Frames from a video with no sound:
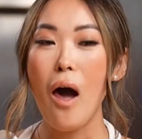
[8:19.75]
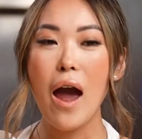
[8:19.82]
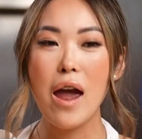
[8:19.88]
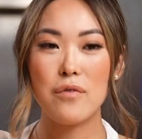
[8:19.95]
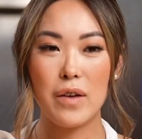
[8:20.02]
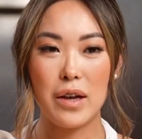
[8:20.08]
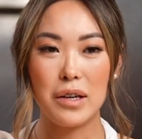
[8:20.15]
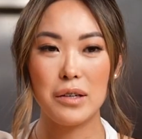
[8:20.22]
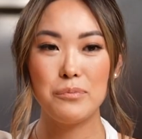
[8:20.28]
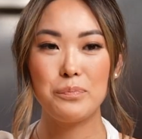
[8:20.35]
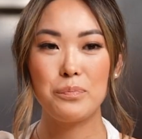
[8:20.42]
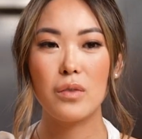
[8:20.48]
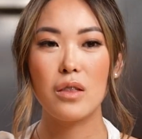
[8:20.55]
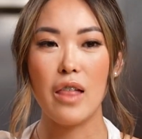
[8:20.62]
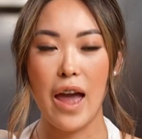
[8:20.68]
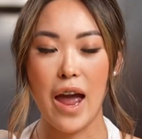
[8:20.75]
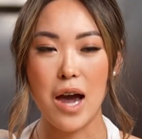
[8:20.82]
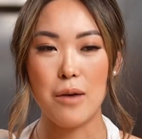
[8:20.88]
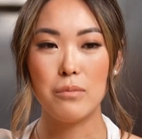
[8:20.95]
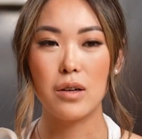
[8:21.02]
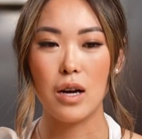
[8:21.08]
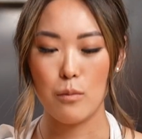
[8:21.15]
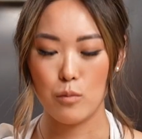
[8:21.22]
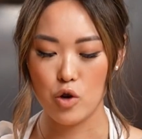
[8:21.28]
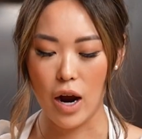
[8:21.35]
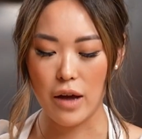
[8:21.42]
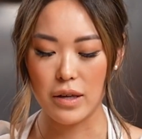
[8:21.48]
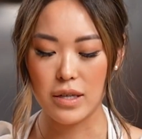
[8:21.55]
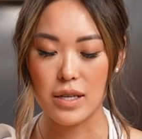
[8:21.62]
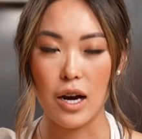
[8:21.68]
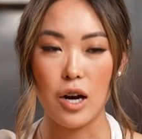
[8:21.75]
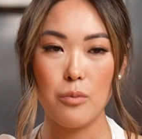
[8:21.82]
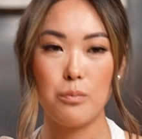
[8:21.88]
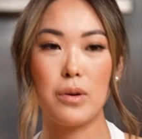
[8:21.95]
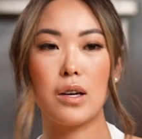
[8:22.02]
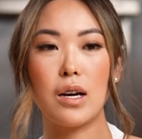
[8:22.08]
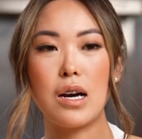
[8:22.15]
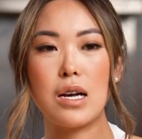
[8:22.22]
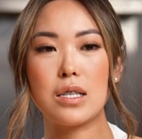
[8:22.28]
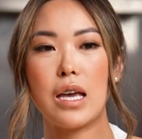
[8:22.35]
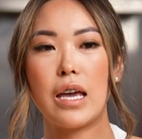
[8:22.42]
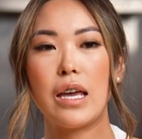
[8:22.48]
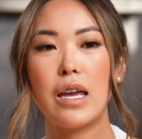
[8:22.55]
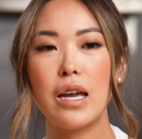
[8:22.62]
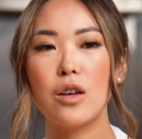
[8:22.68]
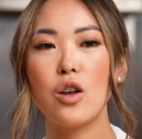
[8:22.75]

Ivan Lam, come try this out because he